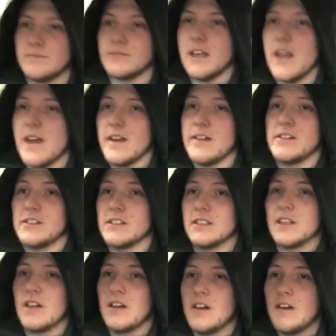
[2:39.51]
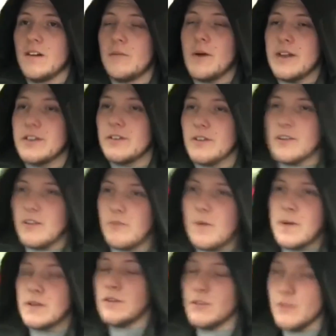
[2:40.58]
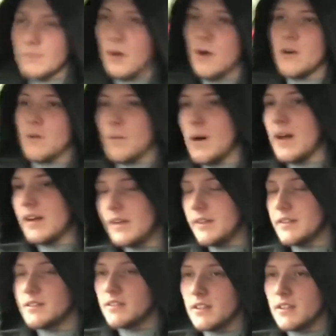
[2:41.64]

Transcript: Yeah, when you're at the when you're on the motorway,